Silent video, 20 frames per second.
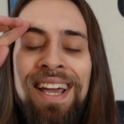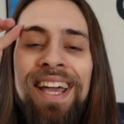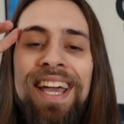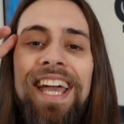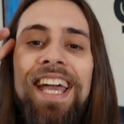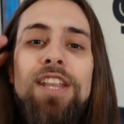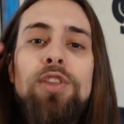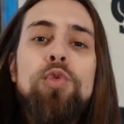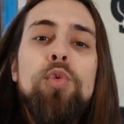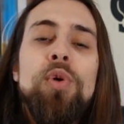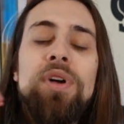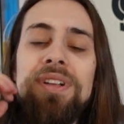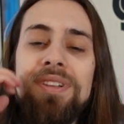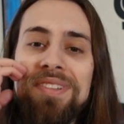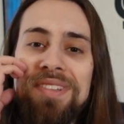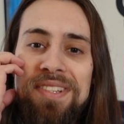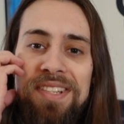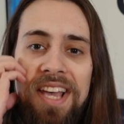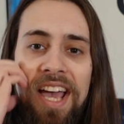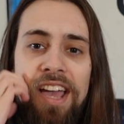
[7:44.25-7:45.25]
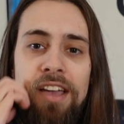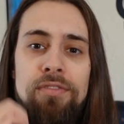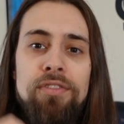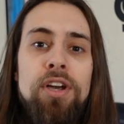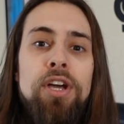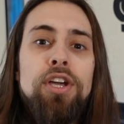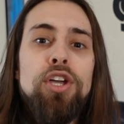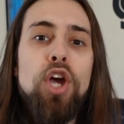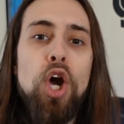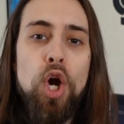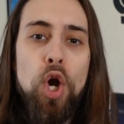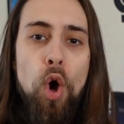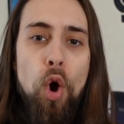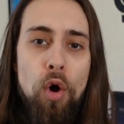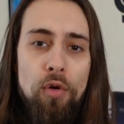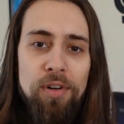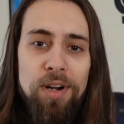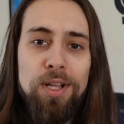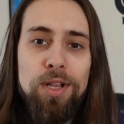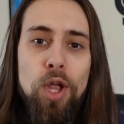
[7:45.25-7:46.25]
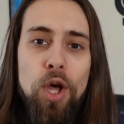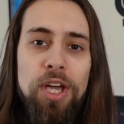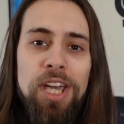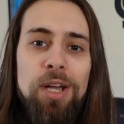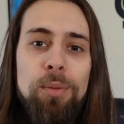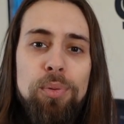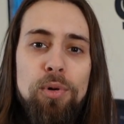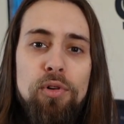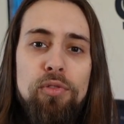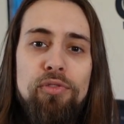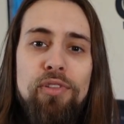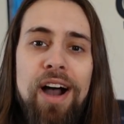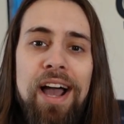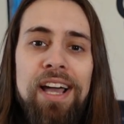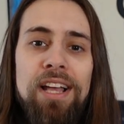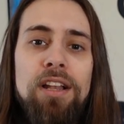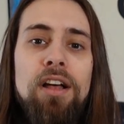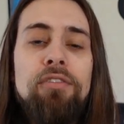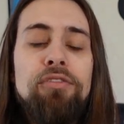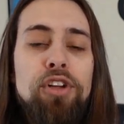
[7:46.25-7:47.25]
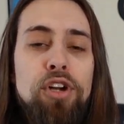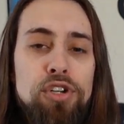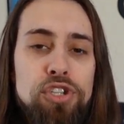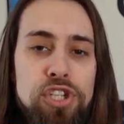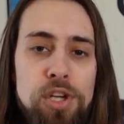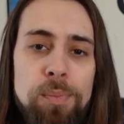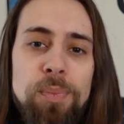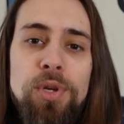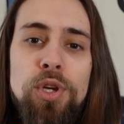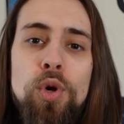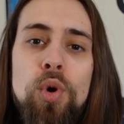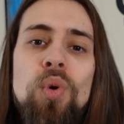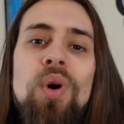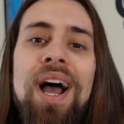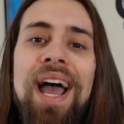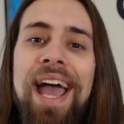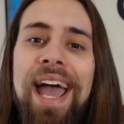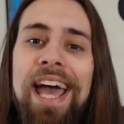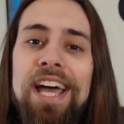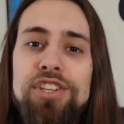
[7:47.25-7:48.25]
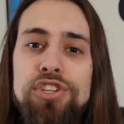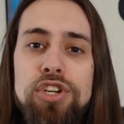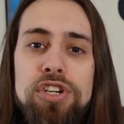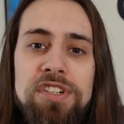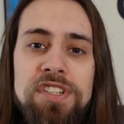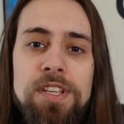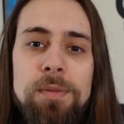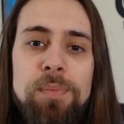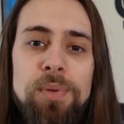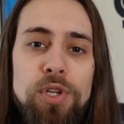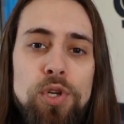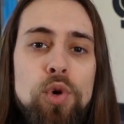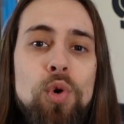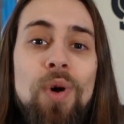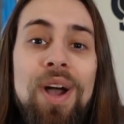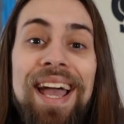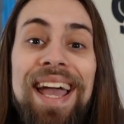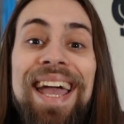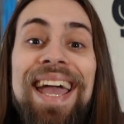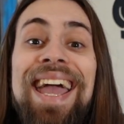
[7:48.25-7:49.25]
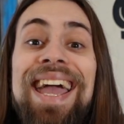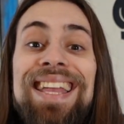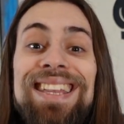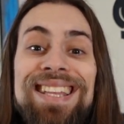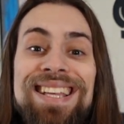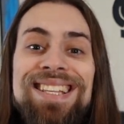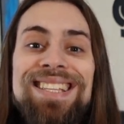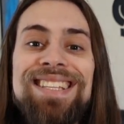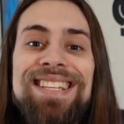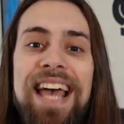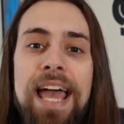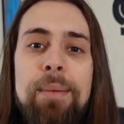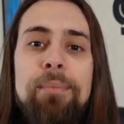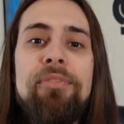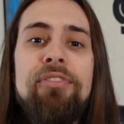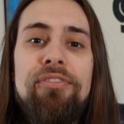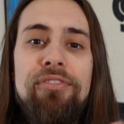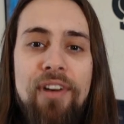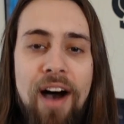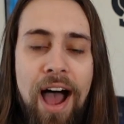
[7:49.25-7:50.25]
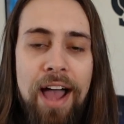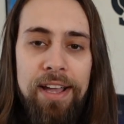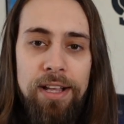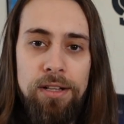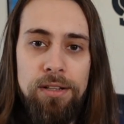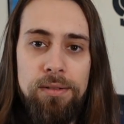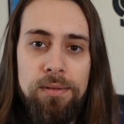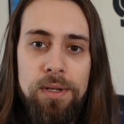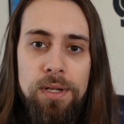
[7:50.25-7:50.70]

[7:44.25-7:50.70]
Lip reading: it will save your overclocking profile of your GPU and your CPU in the same file.